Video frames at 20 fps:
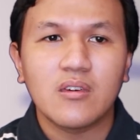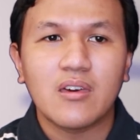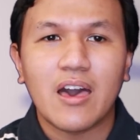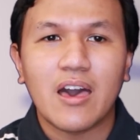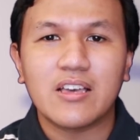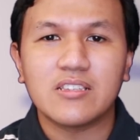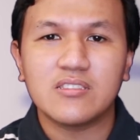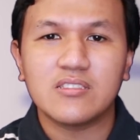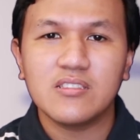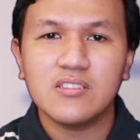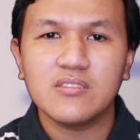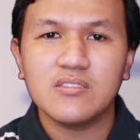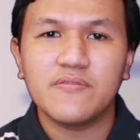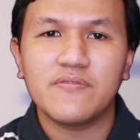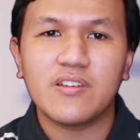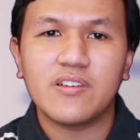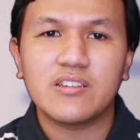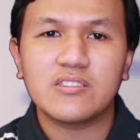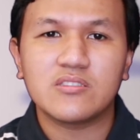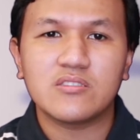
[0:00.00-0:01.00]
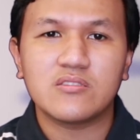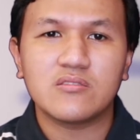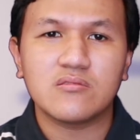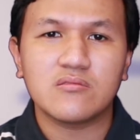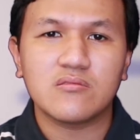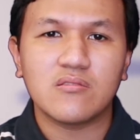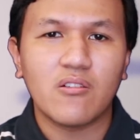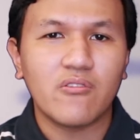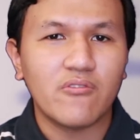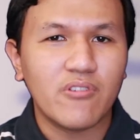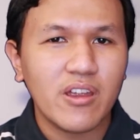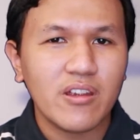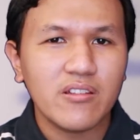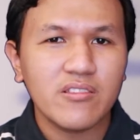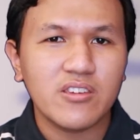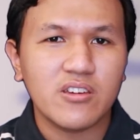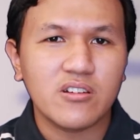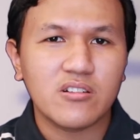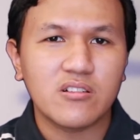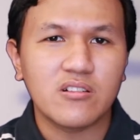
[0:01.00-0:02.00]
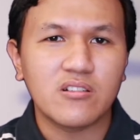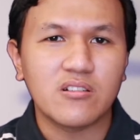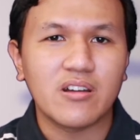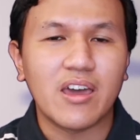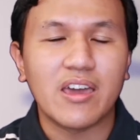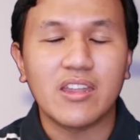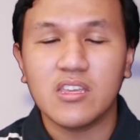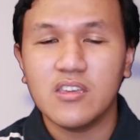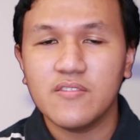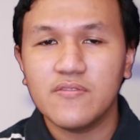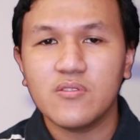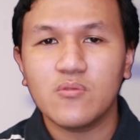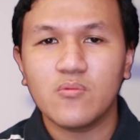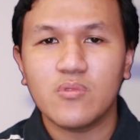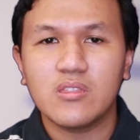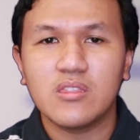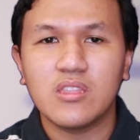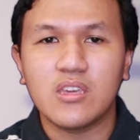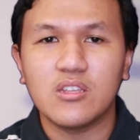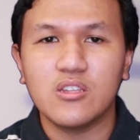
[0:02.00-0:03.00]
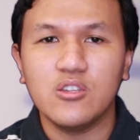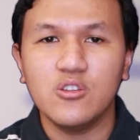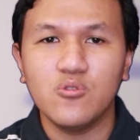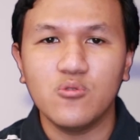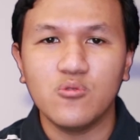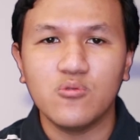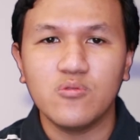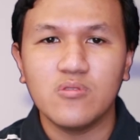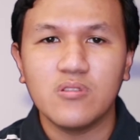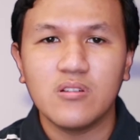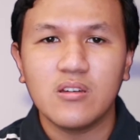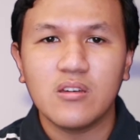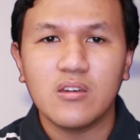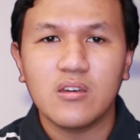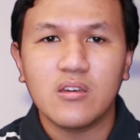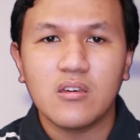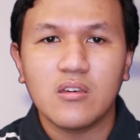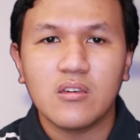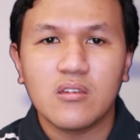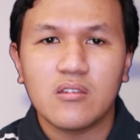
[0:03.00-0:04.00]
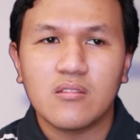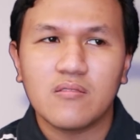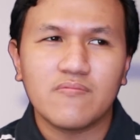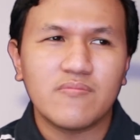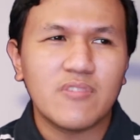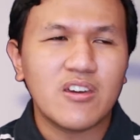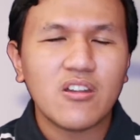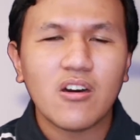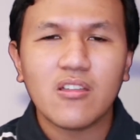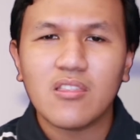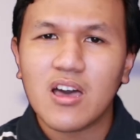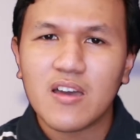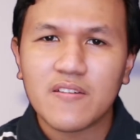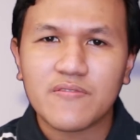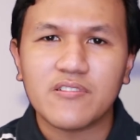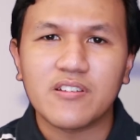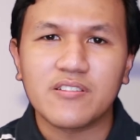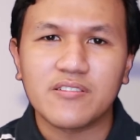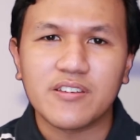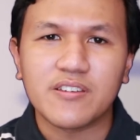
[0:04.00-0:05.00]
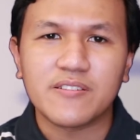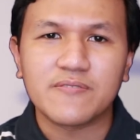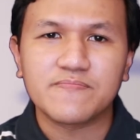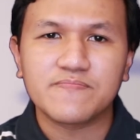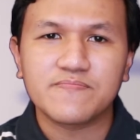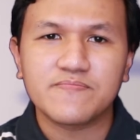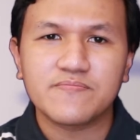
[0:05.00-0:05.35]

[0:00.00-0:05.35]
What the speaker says: as these events rarely occur, and even when they do, they're not life-threatening.